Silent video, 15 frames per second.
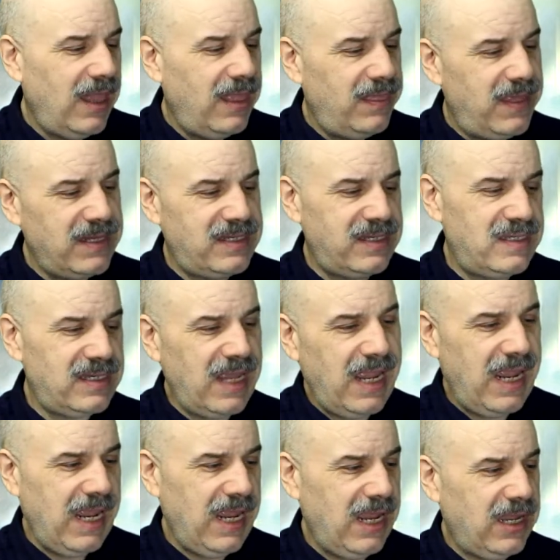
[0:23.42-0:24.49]
This is
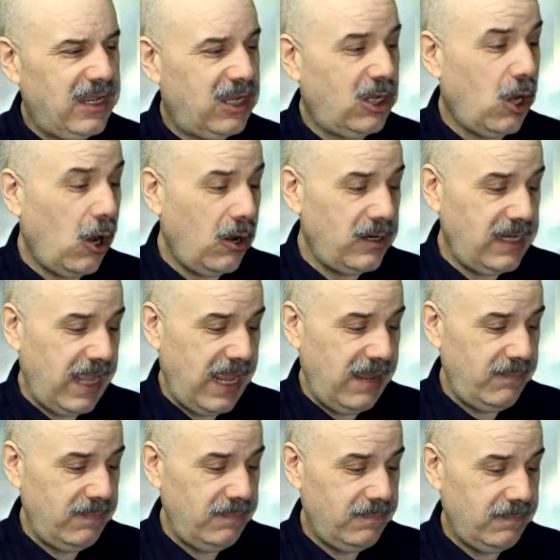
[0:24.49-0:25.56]
a card game,